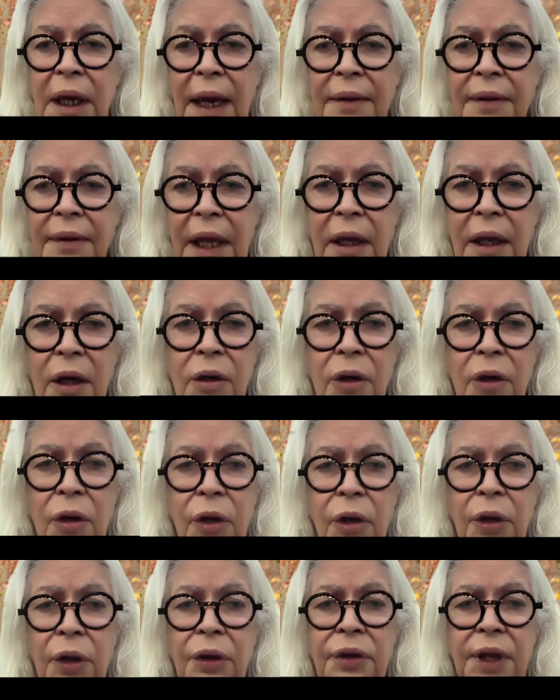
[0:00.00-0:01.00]
And they
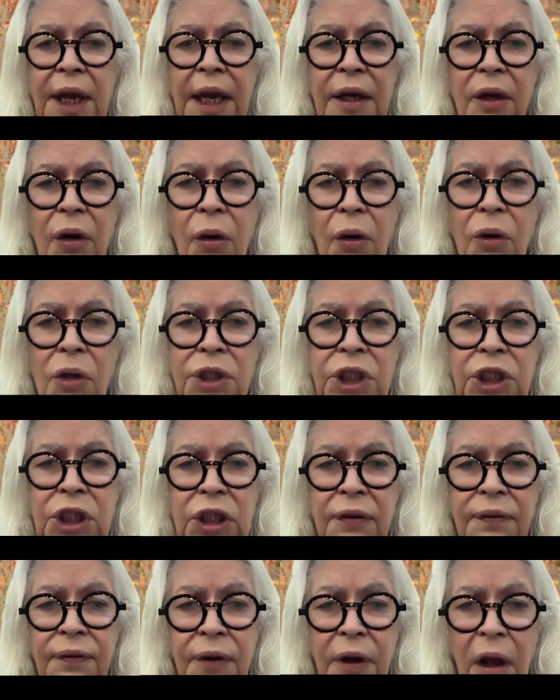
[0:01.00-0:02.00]
conclude that
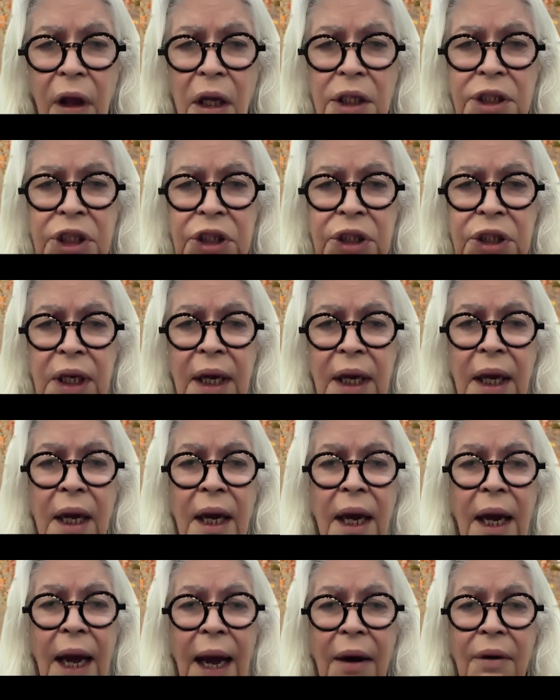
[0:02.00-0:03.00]
causes of loss
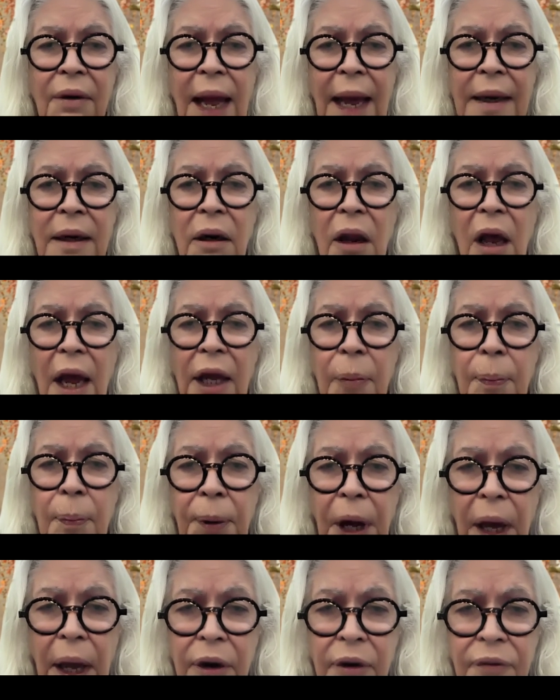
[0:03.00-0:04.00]
are unlike
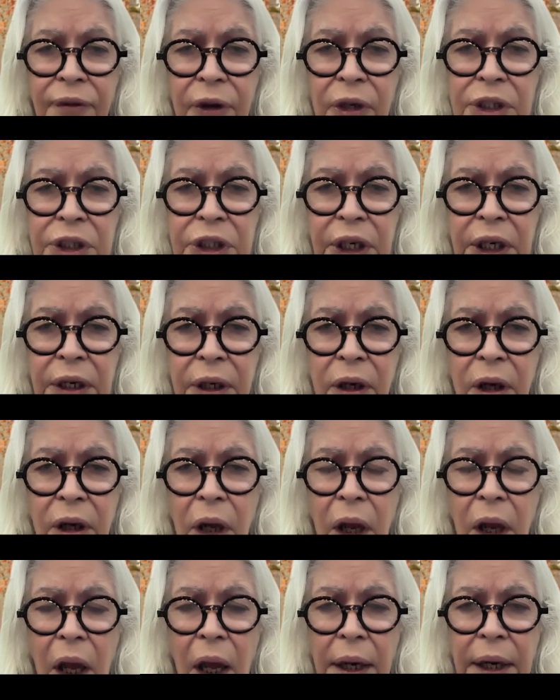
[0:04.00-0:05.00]
biodiversity
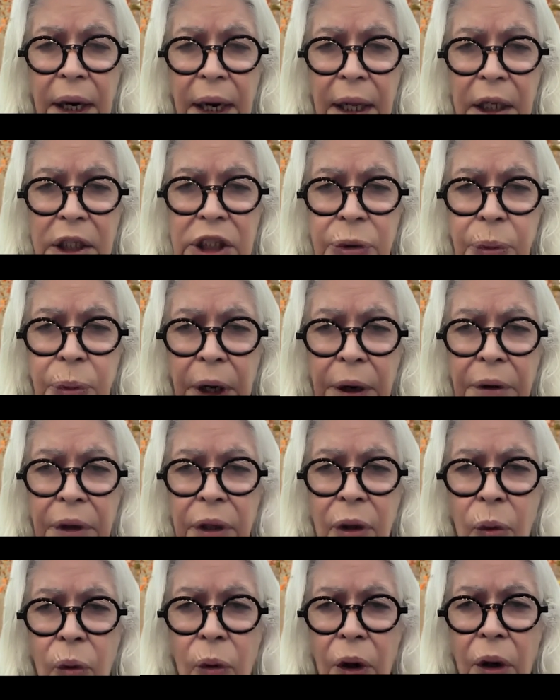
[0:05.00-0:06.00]
decline elsewhere
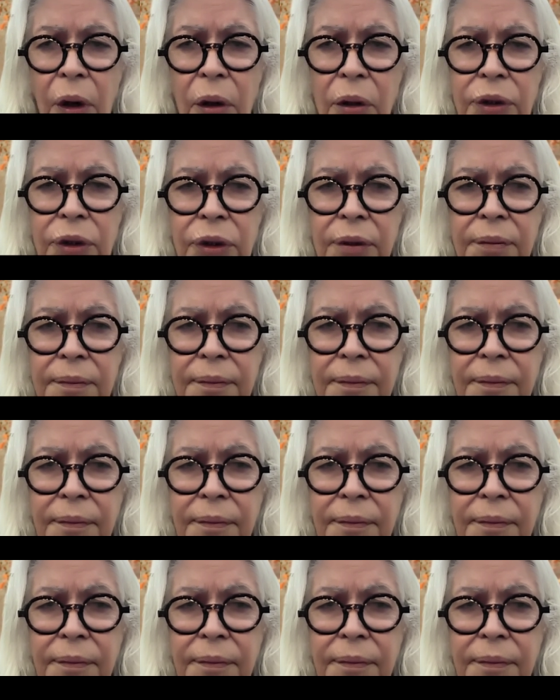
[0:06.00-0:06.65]
in the world.